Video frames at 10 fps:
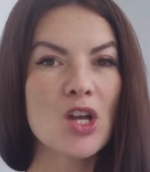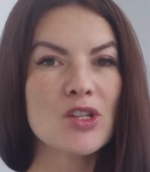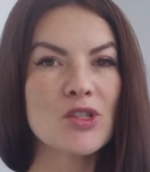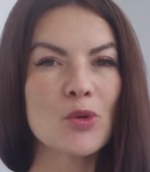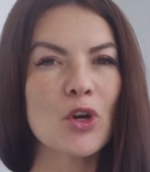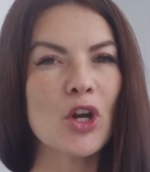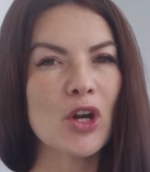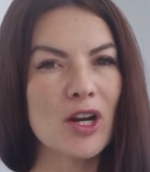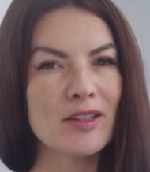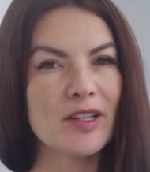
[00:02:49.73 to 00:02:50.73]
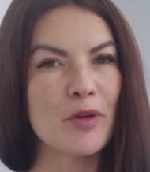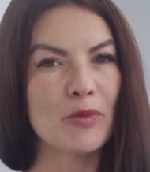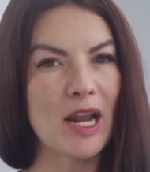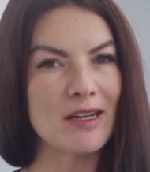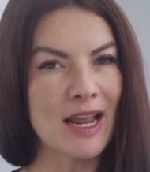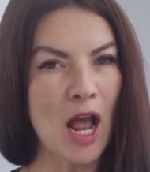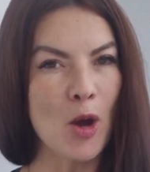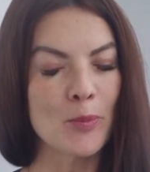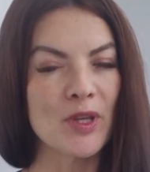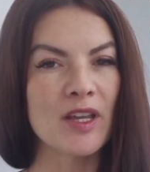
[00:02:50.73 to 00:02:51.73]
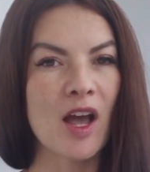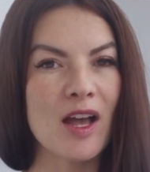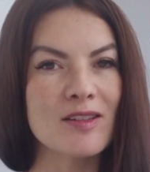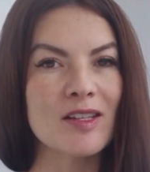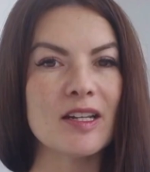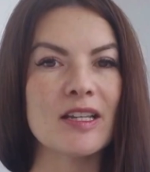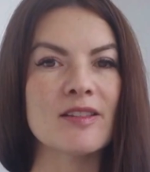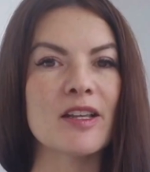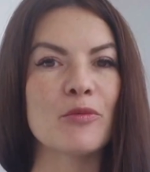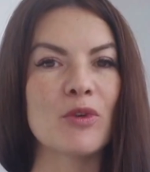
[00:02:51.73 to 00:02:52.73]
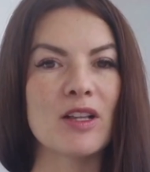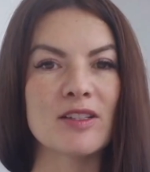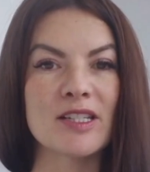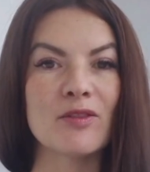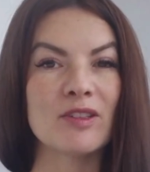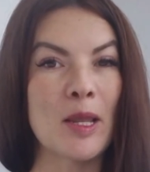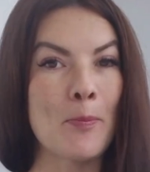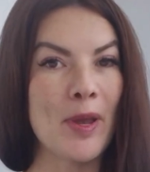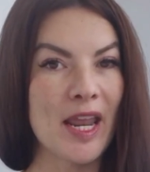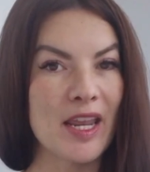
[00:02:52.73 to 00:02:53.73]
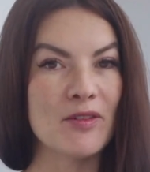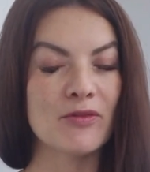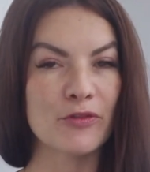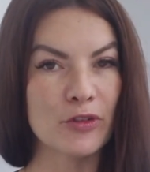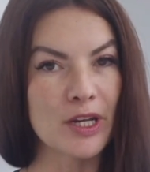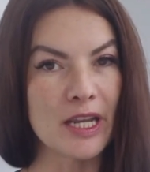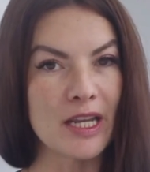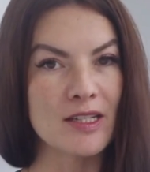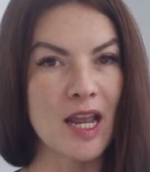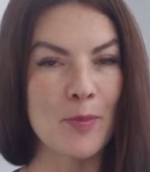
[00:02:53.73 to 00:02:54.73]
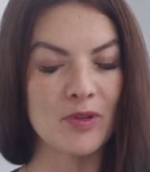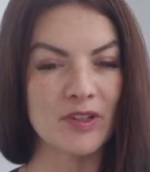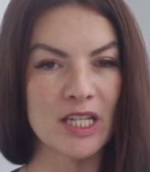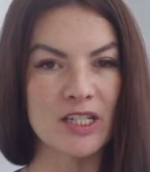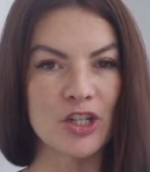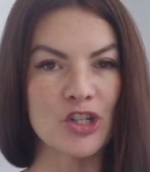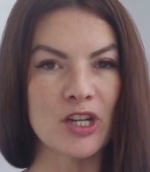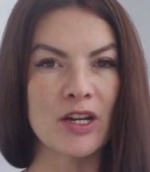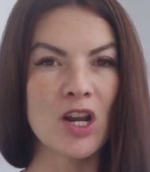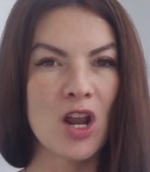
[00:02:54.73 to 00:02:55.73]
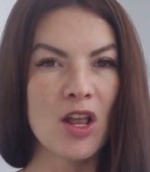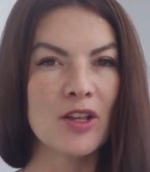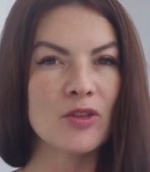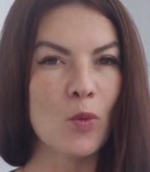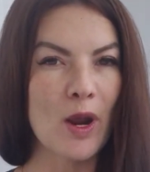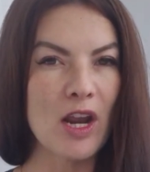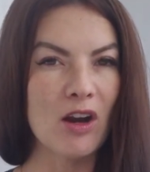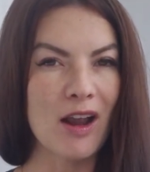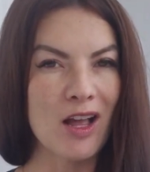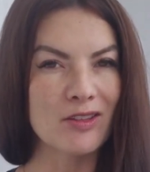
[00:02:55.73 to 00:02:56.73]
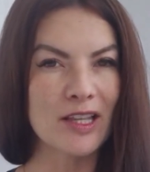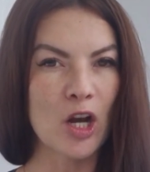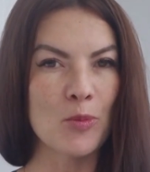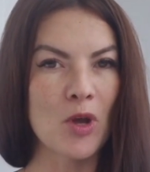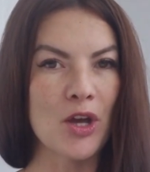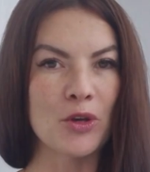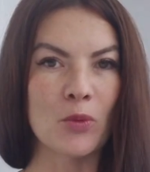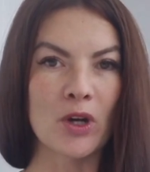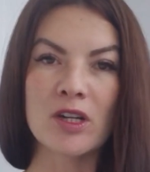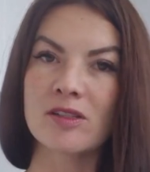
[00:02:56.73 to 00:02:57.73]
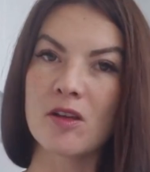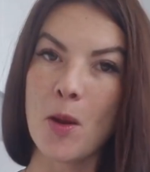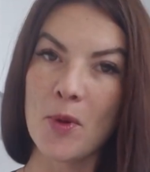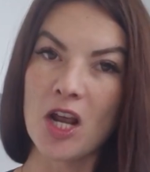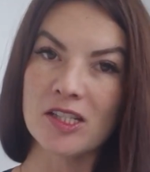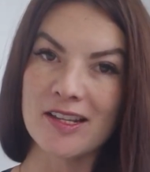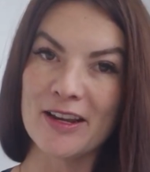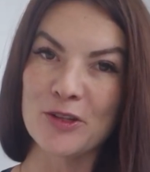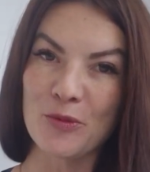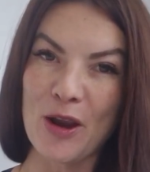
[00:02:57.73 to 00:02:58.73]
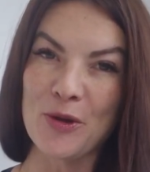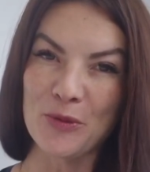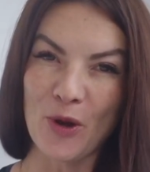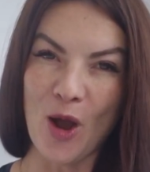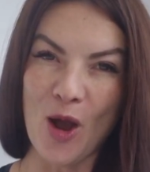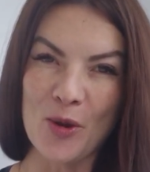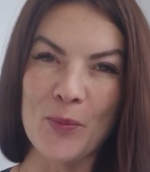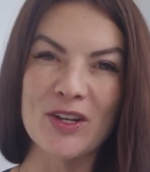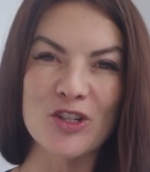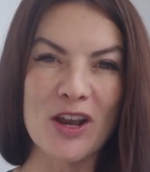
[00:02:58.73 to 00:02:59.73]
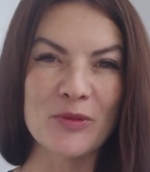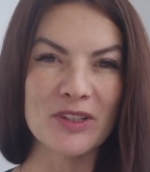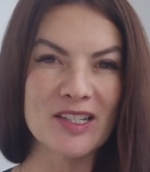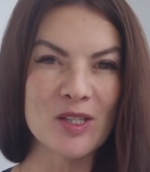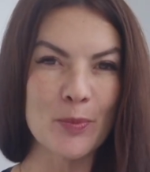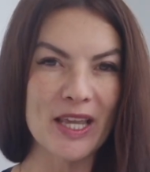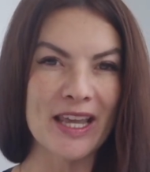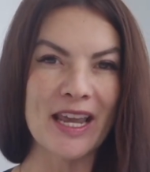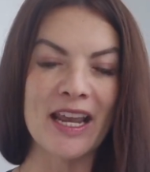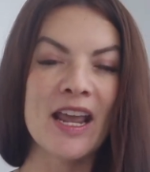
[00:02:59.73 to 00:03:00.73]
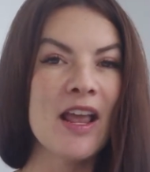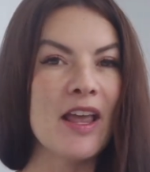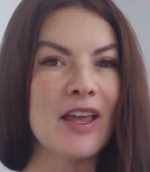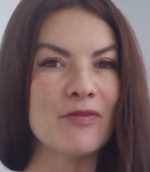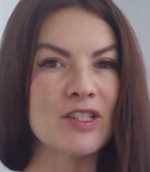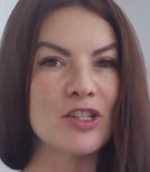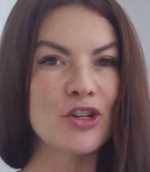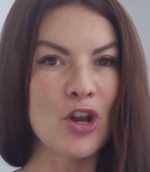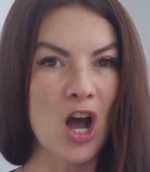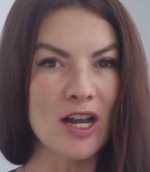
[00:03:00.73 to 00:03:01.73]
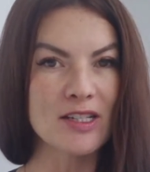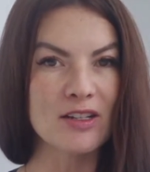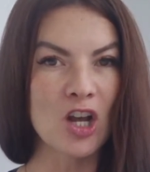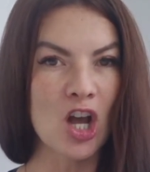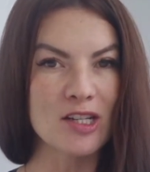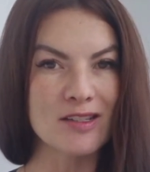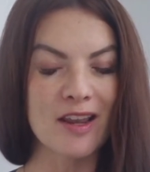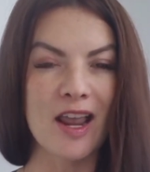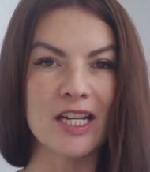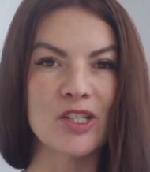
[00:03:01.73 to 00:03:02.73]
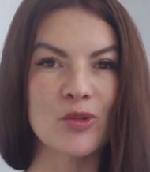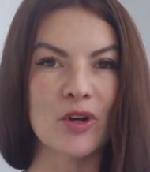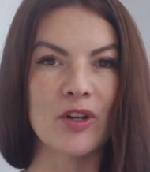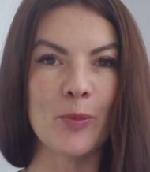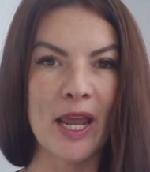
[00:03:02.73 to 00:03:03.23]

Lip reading: So currently right now, because it is a relatively pain-free type of condition, the way our healthcare model works, I'm not saying is right or wrong, but generally speaking, if it's not causing any sort of